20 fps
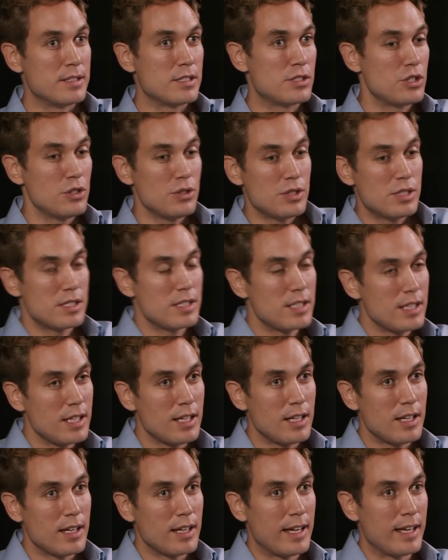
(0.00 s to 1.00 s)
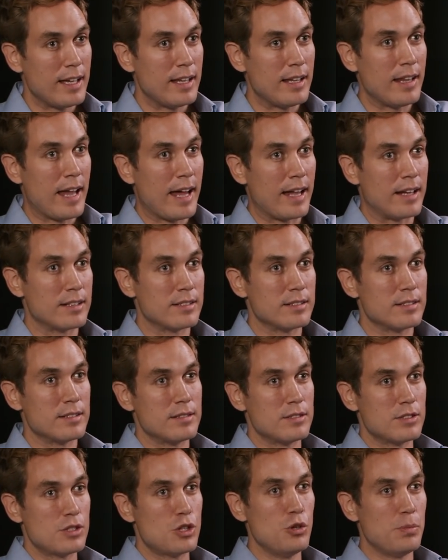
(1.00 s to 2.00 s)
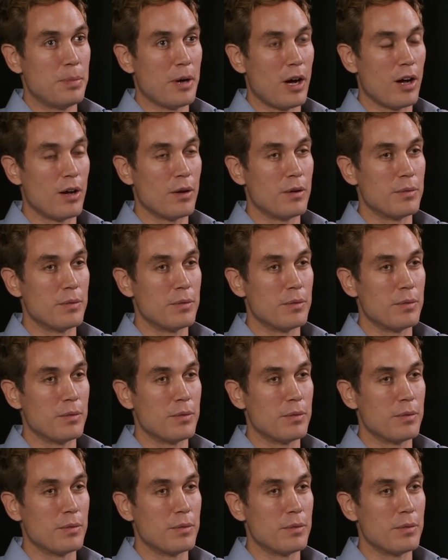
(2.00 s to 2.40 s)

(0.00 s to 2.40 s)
Do you see it in that two-part